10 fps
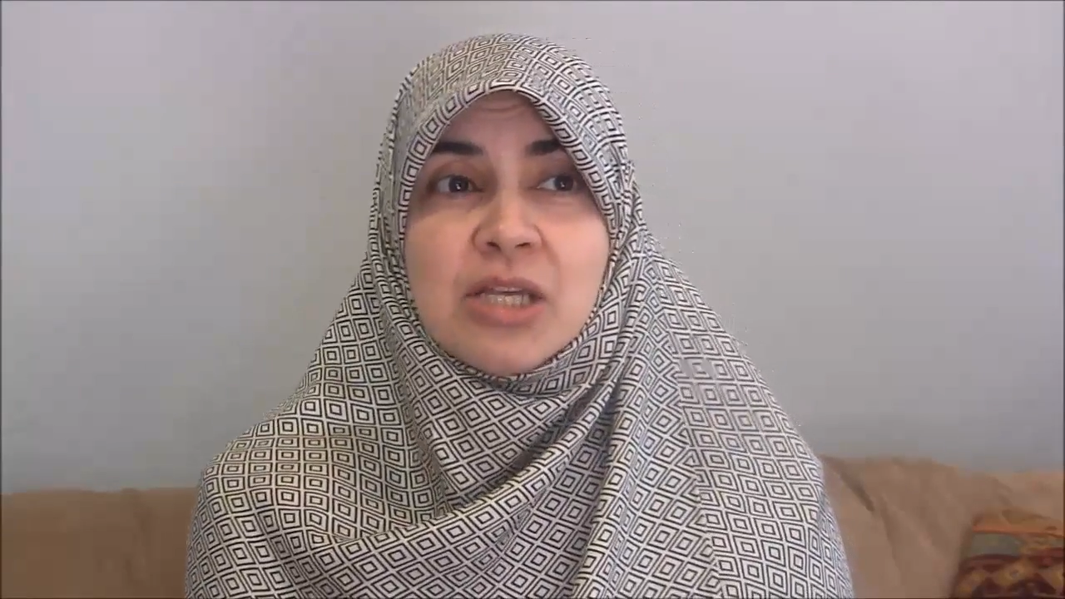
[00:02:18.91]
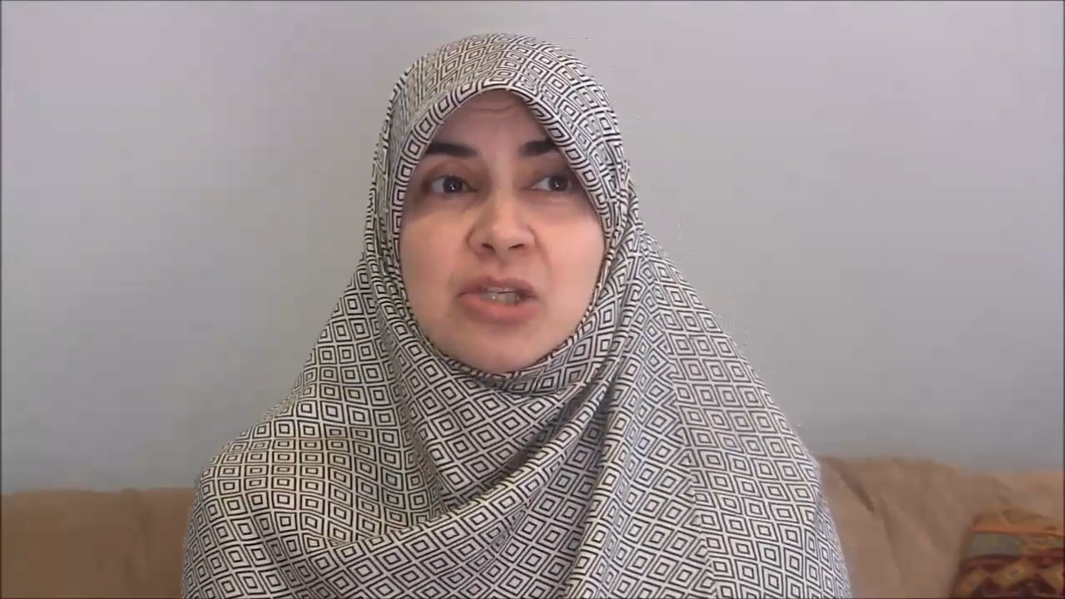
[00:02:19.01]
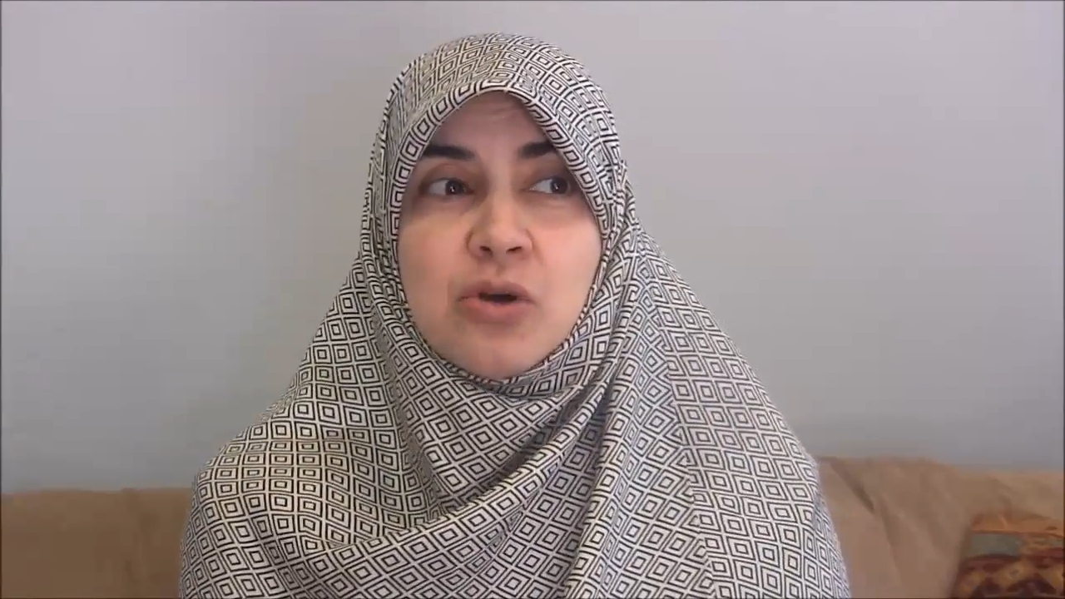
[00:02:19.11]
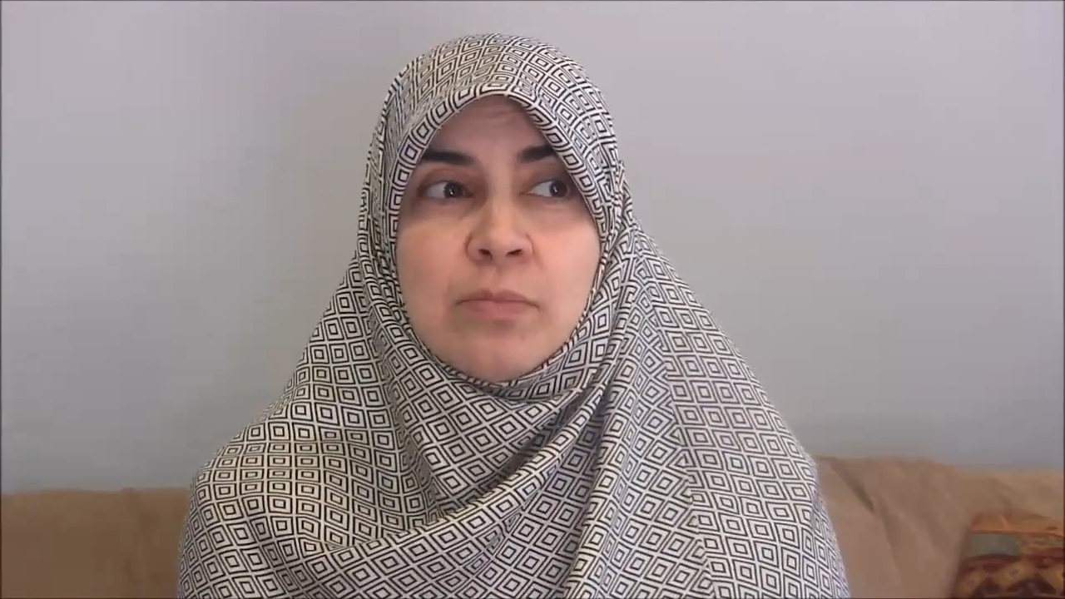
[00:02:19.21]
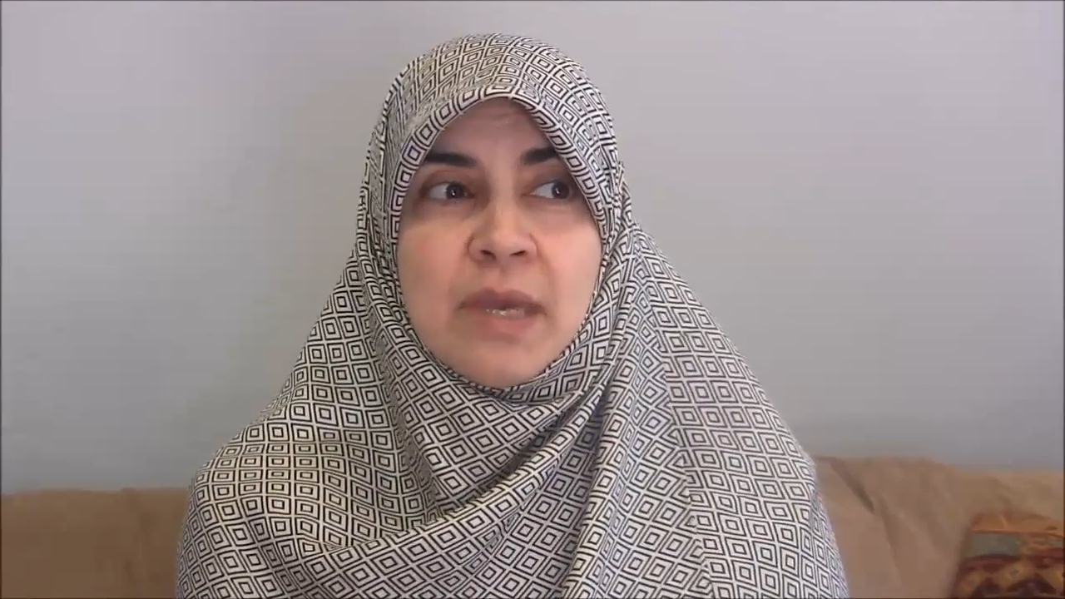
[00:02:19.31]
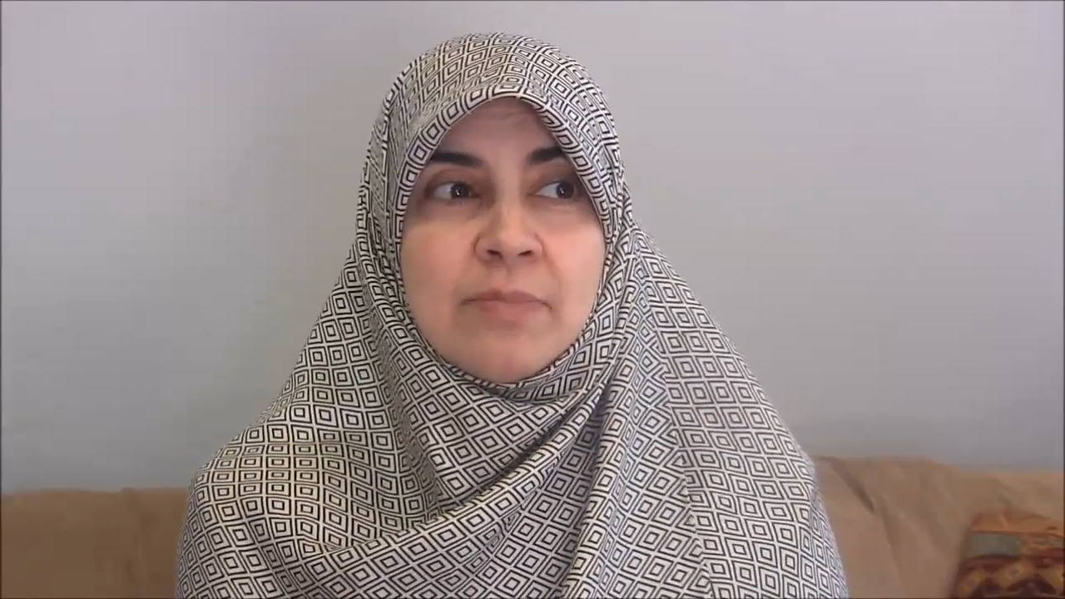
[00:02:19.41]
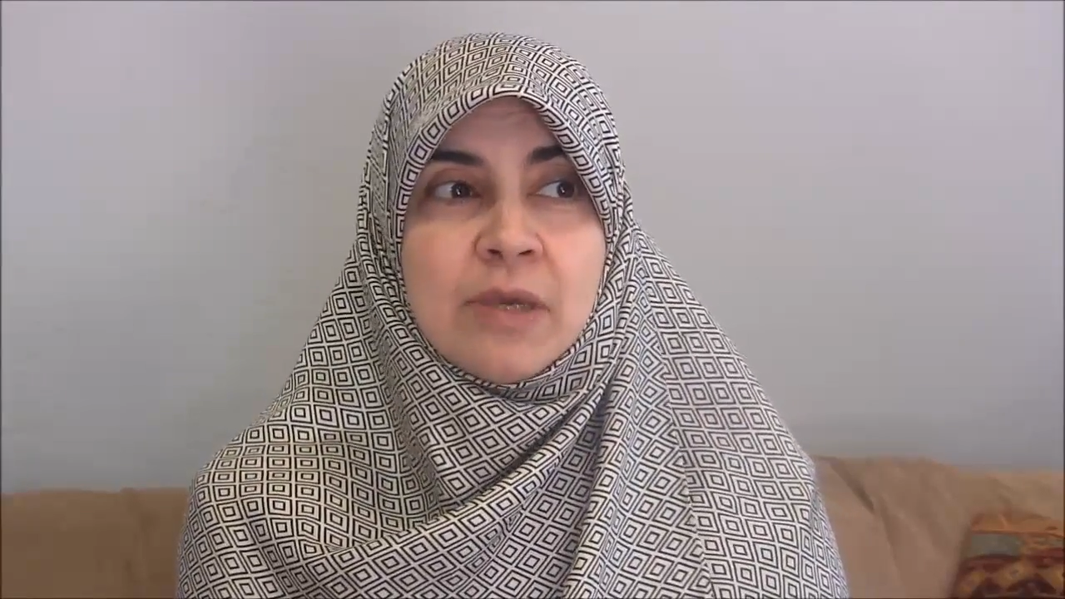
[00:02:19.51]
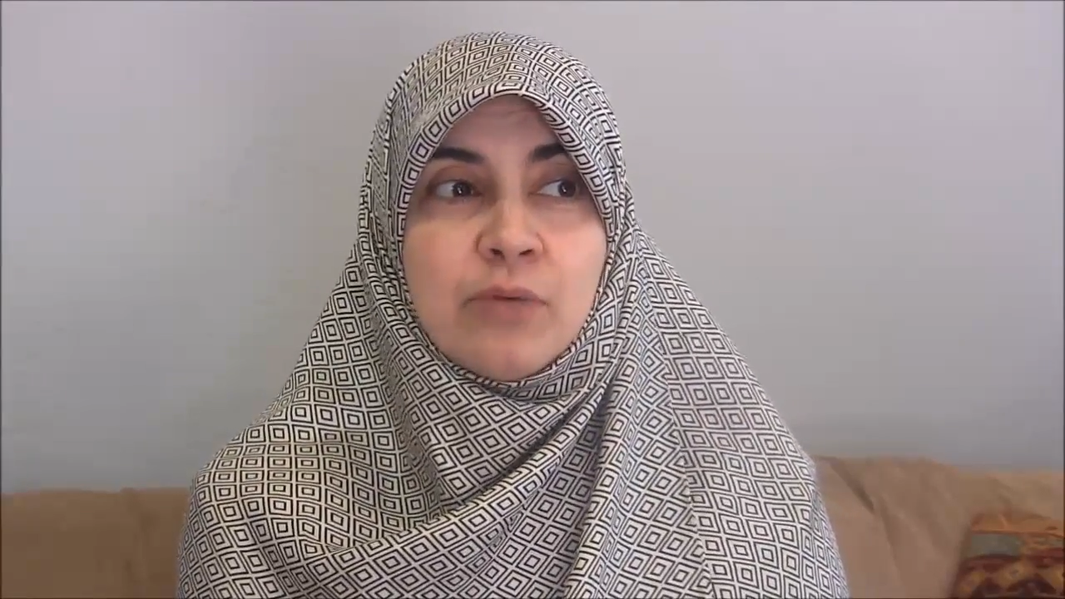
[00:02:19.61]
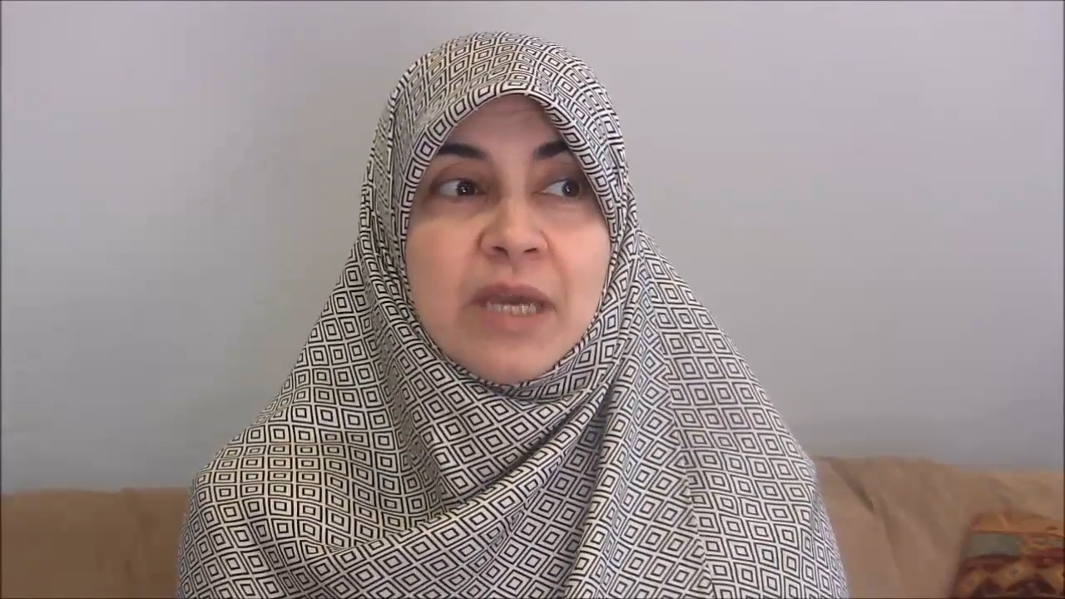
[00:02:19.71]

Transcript: so maybe you